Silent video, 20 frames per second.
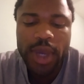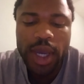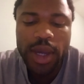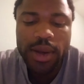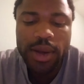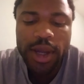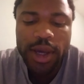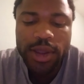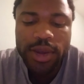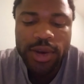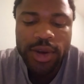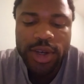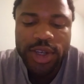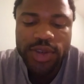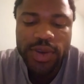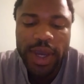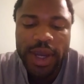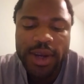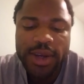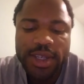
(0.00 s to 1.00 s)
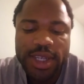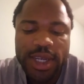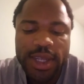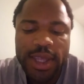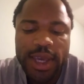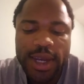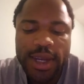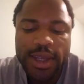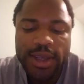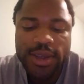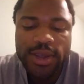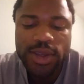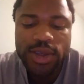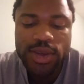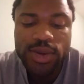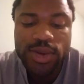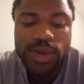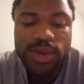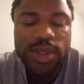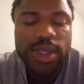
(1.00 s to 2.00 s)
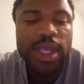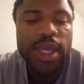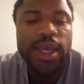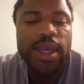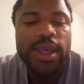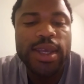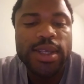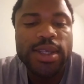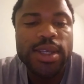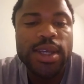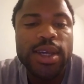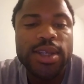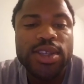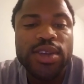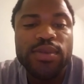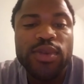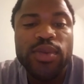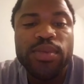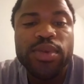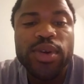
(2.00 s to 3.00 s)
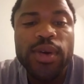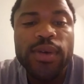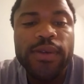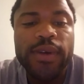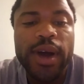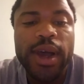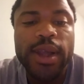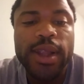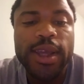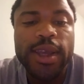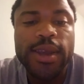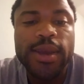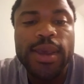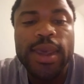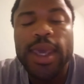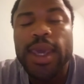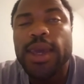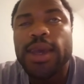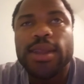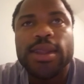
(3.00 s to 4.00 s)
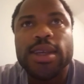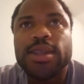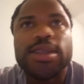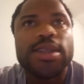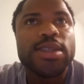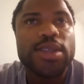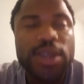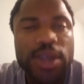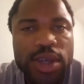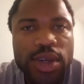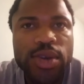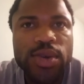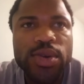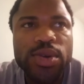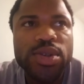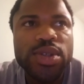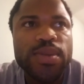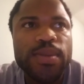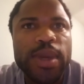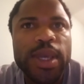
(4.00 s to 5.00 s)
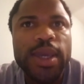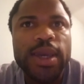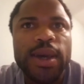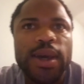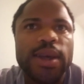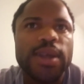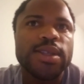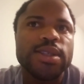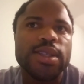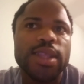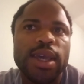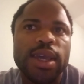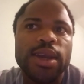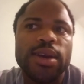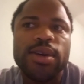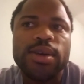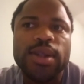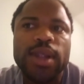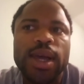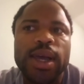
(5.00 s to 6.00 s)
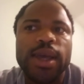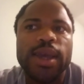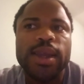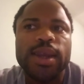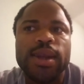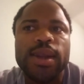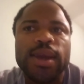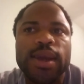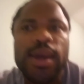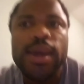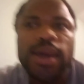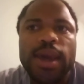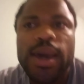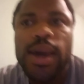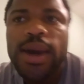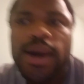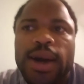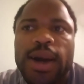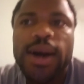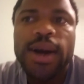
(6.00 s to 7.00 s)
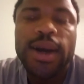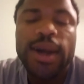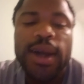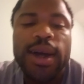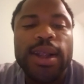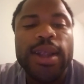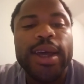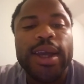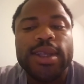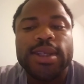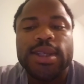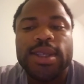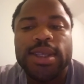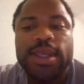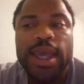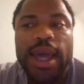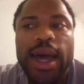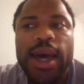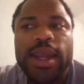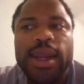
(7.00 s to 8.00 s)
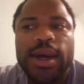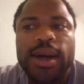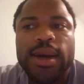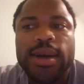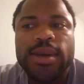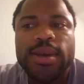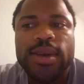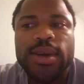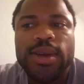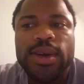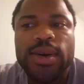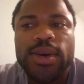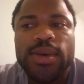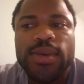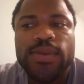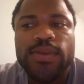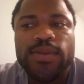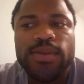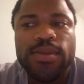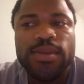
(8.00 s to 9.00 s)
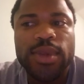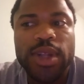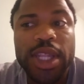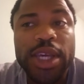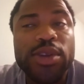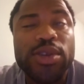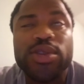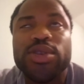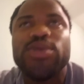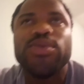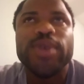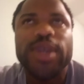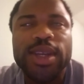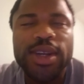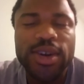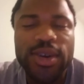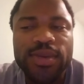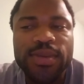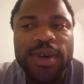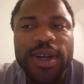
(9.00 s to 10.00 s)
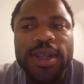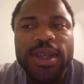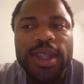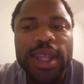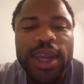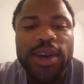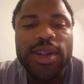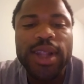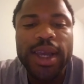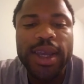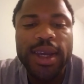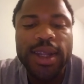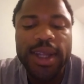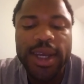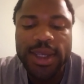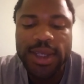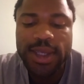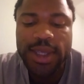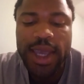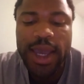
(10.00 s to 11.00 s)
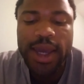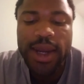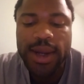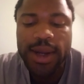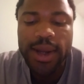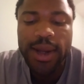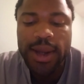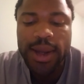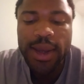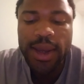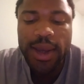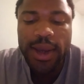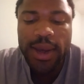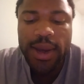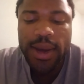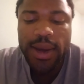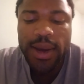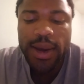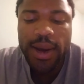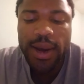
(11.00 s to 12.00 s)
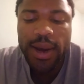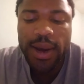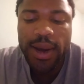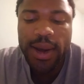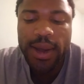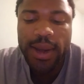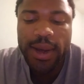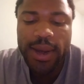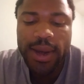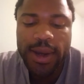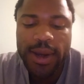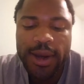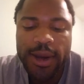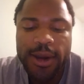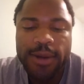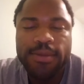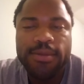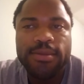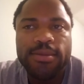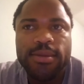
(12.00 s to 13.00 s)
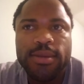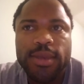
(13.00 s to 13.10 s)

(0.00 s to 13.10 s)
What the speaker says: Another strategy that is used is customer profiling. This is huge because the airline collects data, little do we know, but the airline collects data on